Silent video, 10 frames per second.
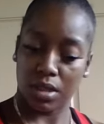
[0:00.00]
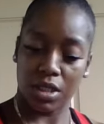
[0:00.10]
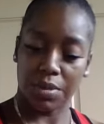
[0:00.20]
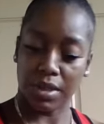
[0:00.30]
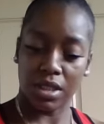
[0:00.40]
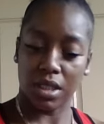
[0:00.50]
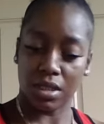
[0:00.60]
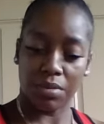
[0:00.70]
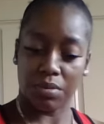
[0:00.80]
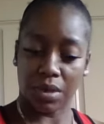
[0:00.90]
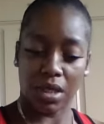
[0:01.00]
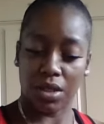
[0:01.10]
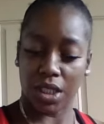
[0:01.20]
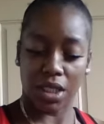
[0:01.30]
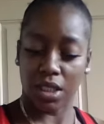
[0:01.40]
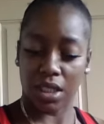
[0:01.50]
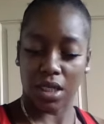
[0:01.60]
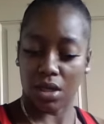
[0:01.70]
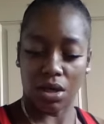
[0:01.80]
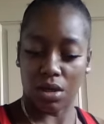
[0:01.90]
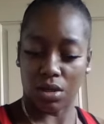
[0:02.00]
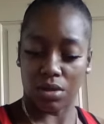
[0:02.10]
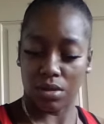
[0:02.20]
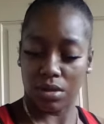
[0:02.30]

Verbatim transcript: This person doesn't plan on healing at all.